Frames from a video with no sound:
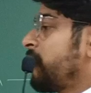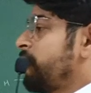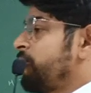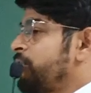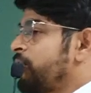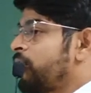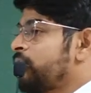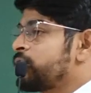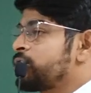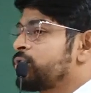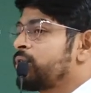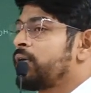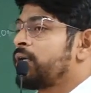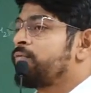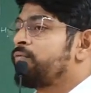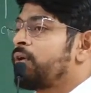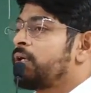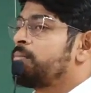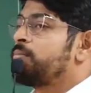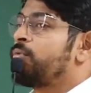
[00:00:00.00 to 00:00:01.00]
we also
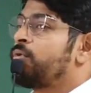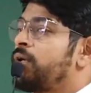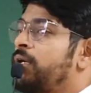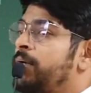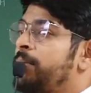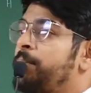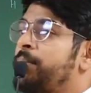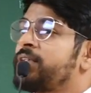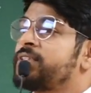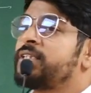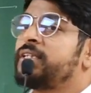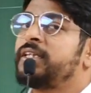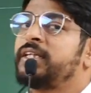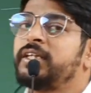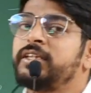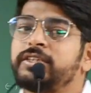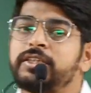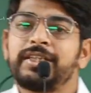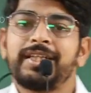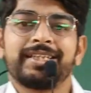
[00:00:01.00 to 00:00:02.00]
have one more
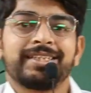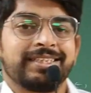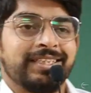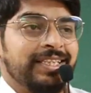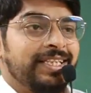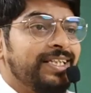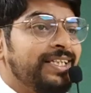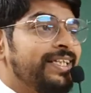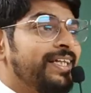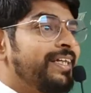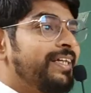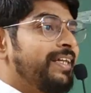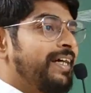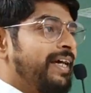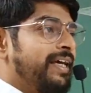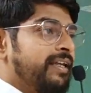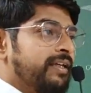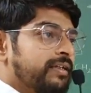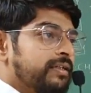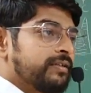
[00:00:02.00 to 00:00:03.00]
representation as D and
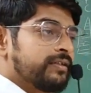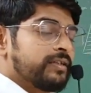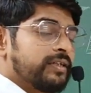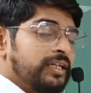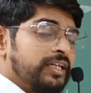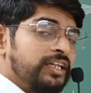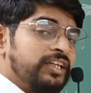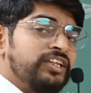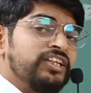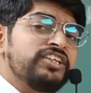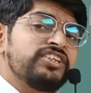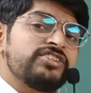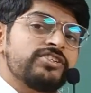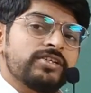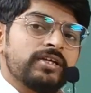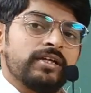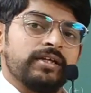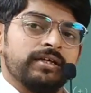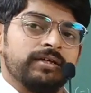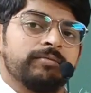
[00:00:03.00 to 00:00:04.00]
L.
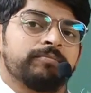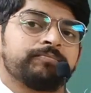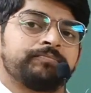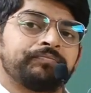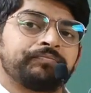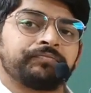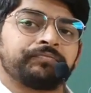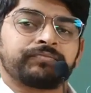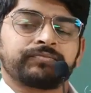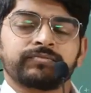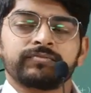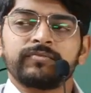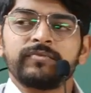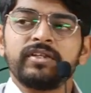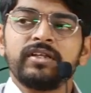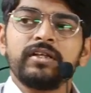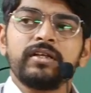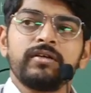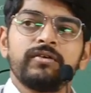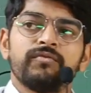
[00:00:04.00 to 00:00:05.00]
Initially,
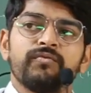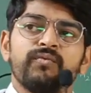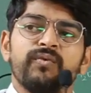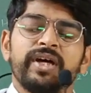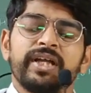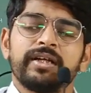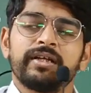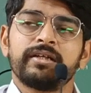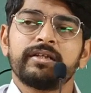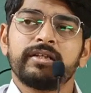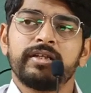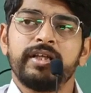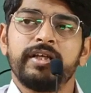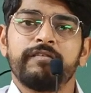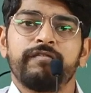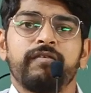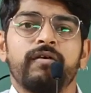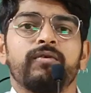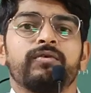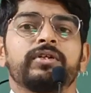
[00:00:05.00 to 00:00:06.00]
when they
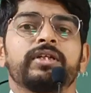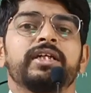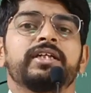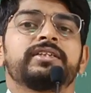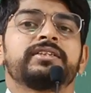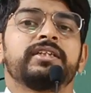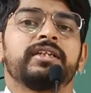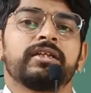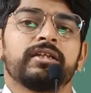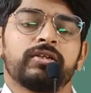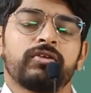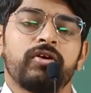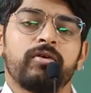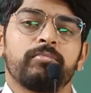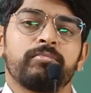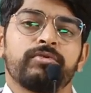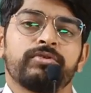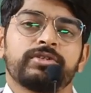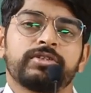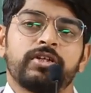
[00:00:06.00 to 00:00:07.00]
found that certain
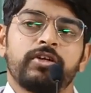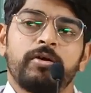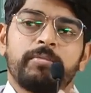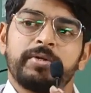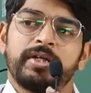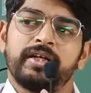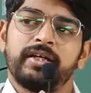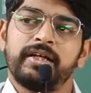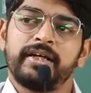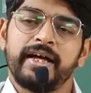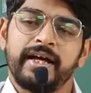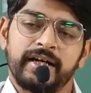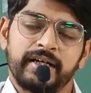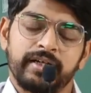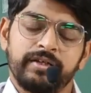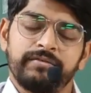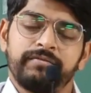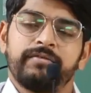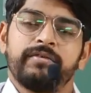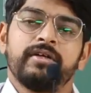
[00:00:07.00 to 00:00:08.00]
compounds are optically
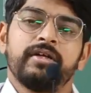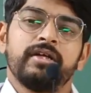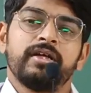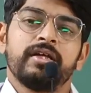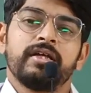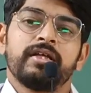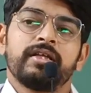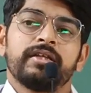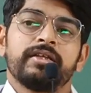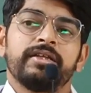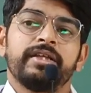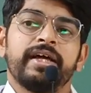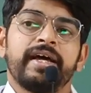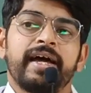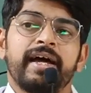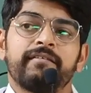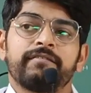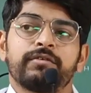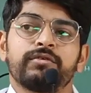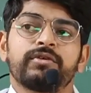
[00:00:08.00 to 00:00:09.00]
active, they
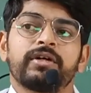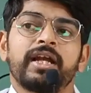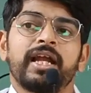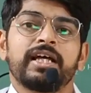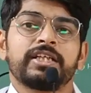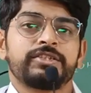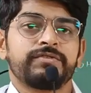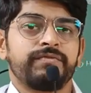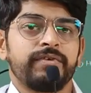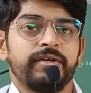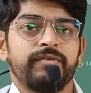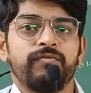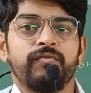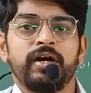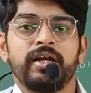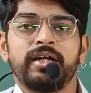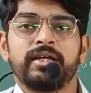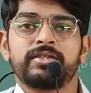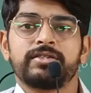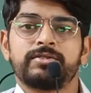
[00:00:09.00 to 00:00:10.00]
have to classify
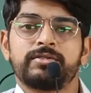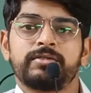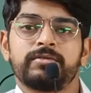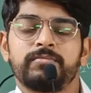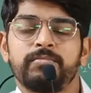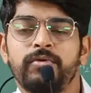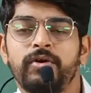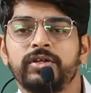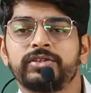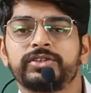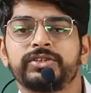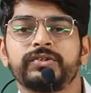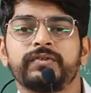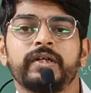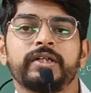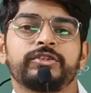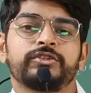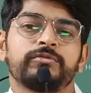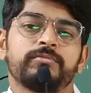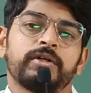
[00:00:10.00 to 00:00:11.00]
one as positive
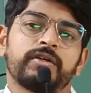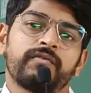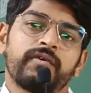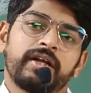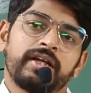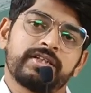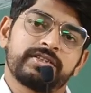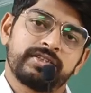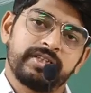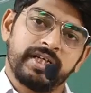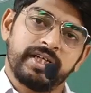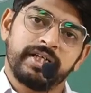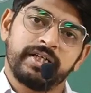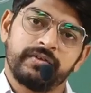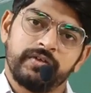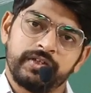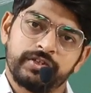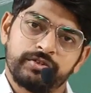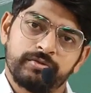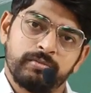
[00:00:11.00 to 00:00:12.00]
isomer, one as
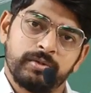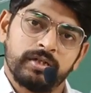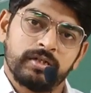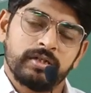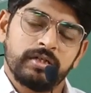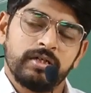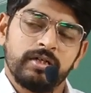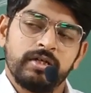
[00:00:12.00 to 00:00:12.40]
negative isomer.